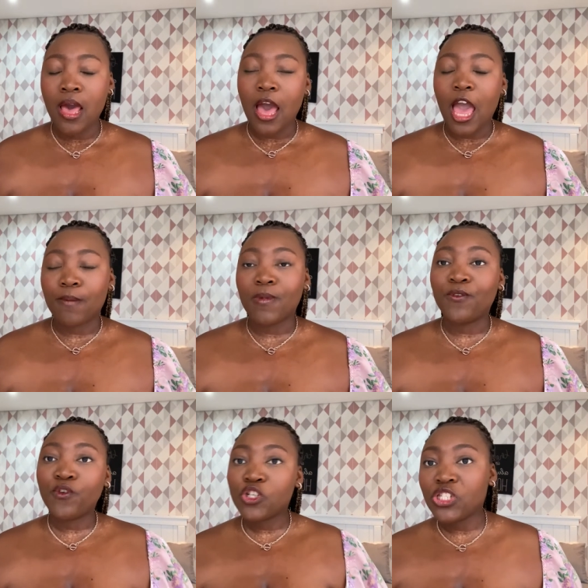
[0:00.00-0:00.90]
Um, I
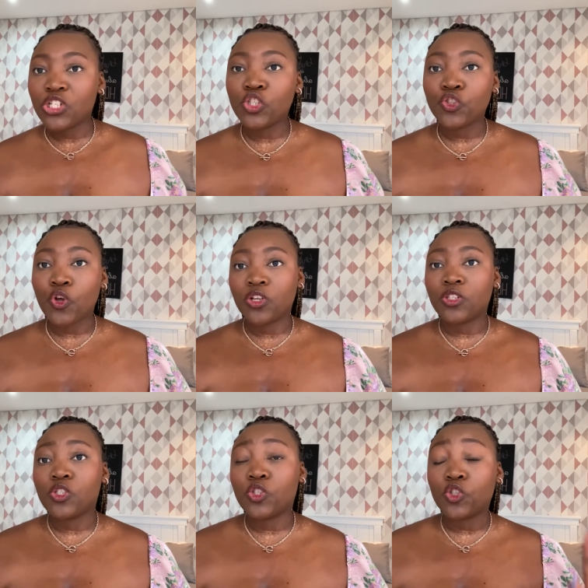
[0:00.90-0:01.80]
first need to
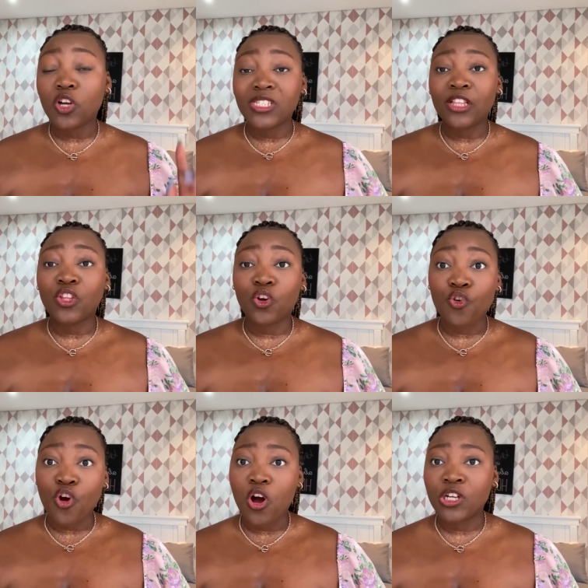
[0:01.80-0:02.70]
start, start at the
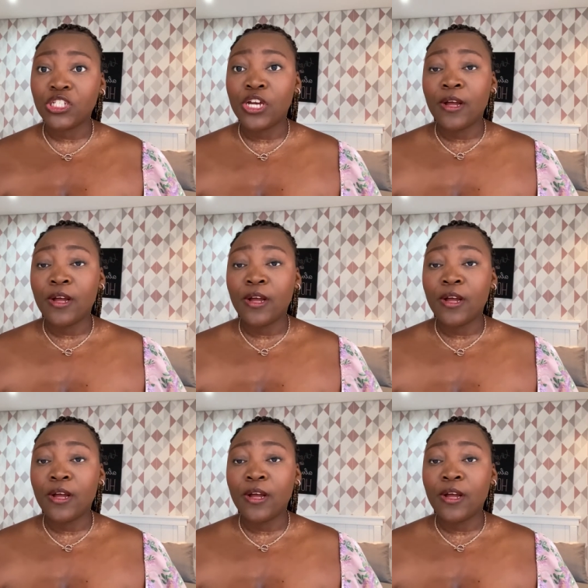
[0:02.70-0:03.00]
garage